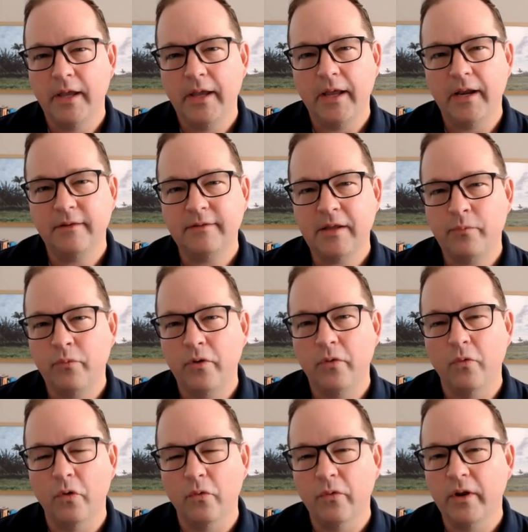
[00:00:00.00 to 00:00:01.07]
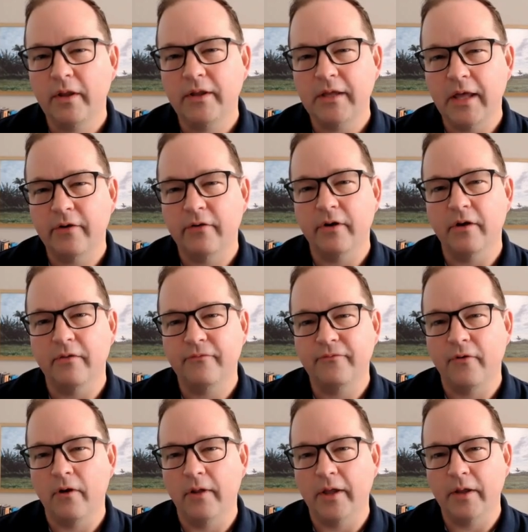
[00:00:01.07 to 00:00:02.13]
And at that point, we're really entering a
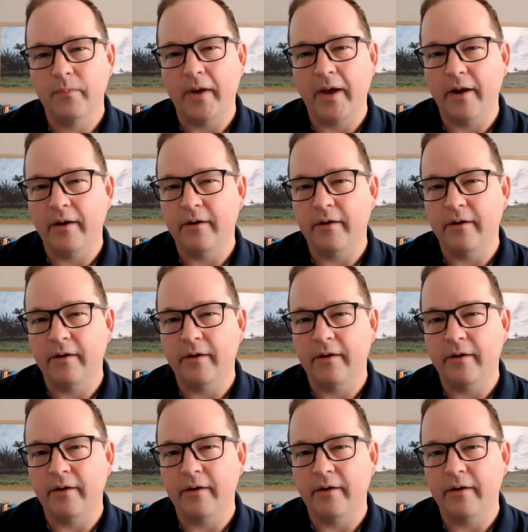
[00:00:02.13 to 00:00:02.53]
fall-like pattern